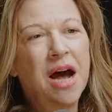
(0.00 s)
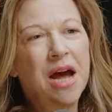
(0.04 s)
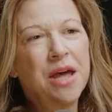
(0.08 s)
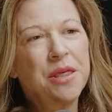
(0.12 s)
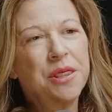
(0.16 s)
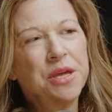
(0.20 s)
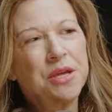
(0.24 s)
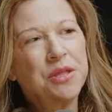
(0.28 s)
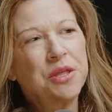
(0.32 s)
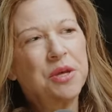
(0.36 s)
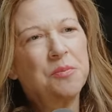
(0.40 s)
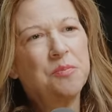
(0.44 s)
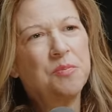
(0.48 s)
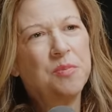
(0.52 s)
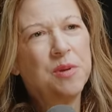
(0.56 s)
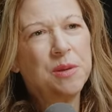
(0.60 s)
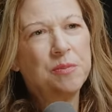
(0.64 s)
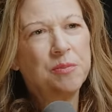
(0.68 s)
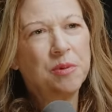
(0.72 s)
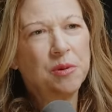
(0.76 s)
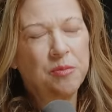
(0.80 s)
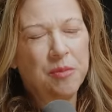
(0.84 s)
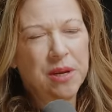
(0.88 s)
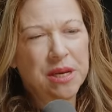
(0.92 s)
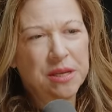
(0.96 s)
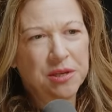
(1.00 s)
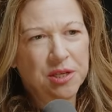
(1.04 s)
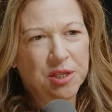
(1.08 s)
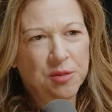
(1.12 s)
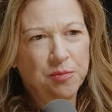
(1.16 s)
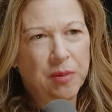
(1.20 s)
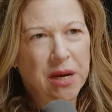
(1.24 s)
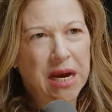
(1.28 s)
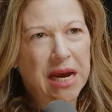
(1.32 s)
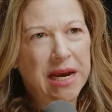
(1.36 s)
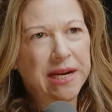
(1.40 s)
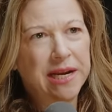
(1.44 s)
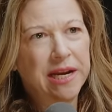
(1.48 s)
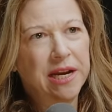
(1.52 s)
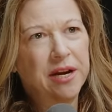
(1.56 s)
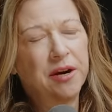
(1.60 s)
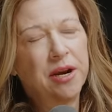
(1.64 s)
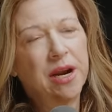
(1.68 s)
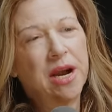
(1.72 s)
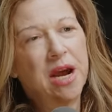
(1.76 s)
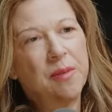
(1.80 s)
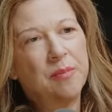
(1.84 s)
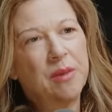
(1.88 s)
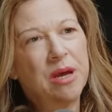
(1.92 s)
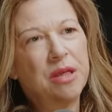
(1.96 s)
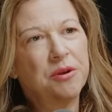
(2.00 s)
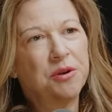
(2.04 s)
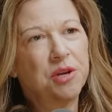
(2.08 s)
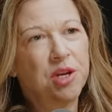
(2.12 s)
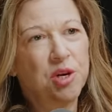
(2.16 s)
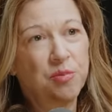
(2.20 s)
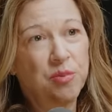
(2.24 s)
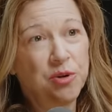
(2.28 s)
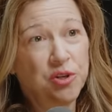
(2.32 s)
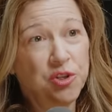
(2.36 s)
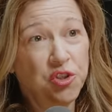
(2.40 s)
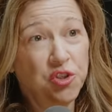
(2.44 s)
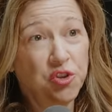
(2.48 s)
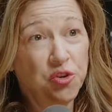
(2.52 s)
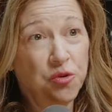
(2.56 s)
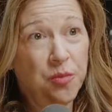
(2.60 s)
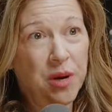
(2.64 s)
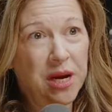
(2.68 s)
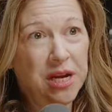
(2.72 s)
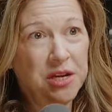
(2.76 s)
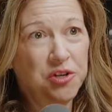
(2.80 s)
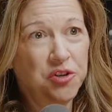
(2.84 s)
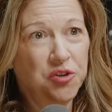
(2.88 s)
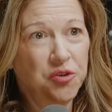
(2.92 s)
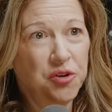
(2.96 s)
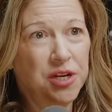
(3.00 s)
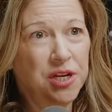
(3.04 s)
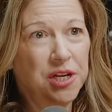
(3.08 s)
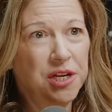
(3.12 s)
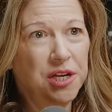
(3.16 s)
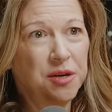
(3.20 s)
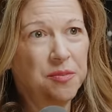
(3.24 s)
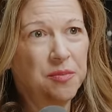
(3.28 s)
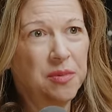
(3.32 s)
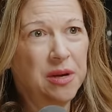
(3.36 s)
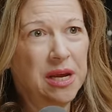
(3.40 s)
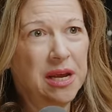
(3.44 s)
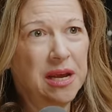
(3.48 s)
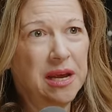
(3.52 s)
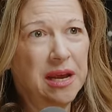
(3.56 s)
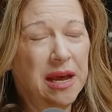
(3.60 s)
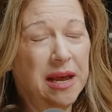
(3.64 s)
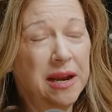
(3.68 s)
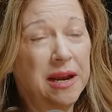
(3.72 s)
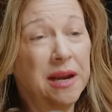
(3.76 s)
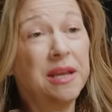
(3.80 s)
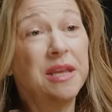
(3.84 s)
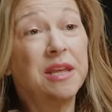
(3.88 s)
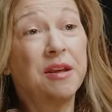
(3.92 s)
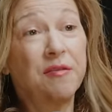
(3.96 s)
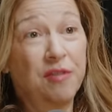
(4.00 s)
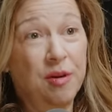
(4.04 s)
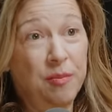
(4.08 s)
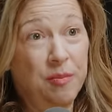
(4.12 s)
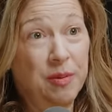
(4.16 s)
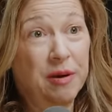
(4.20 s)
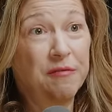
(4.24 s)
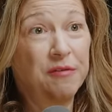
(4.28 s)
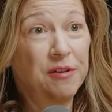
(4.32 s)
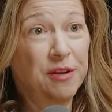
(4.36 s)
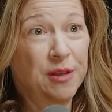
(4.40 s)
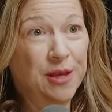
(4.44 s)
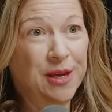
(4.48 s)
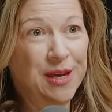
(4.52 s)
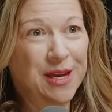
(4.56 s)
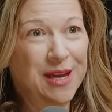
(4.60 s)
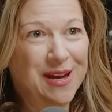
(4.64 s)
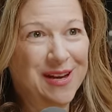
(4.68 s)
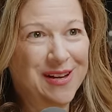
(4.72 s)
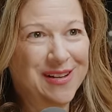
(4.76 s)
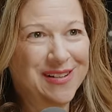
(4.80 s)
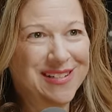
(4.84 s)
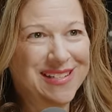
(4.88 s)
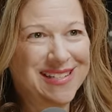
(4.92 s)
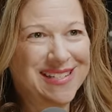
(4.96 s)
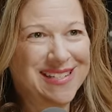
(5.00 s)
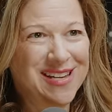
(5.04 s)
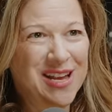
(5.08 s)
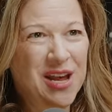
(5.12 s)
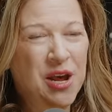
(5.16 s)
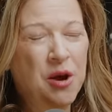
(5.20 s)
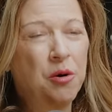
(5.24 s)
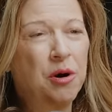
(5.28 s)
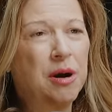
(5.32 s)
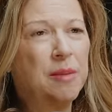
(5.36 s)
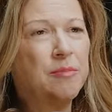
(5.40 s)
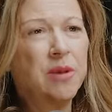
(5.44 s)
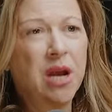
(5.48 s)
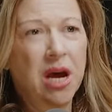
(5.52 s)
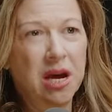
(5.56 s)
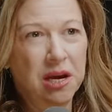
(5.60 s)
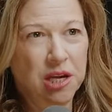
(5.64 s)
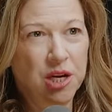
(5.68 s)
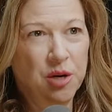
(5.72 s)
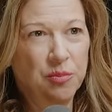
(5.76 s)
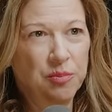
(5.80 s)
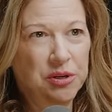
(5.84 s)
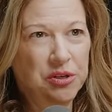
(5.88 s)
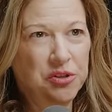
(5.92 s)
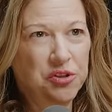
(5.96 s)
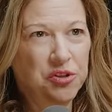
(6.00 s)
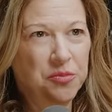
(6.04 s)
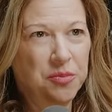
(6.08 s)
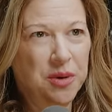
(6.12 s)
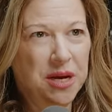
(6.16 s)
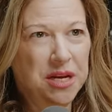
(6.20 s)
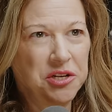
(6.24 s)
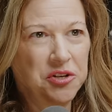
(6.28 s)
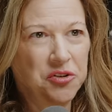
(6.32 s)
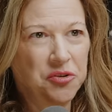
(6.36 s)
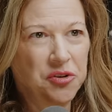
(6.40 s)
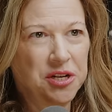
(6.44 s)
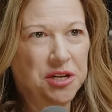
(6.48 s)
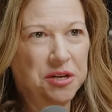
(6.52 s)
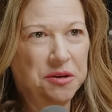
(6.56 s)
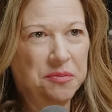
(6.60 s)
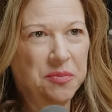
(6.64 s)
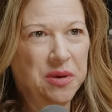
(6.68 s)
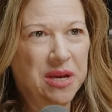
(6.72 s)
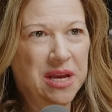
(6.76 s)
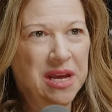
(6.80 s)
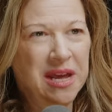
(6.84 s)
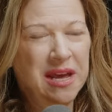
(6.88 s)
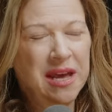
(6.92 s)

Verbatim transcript: I think that people make this binary. I'm either going to pursue my dream and I give up everything else, or I'm not going to pursue my dream.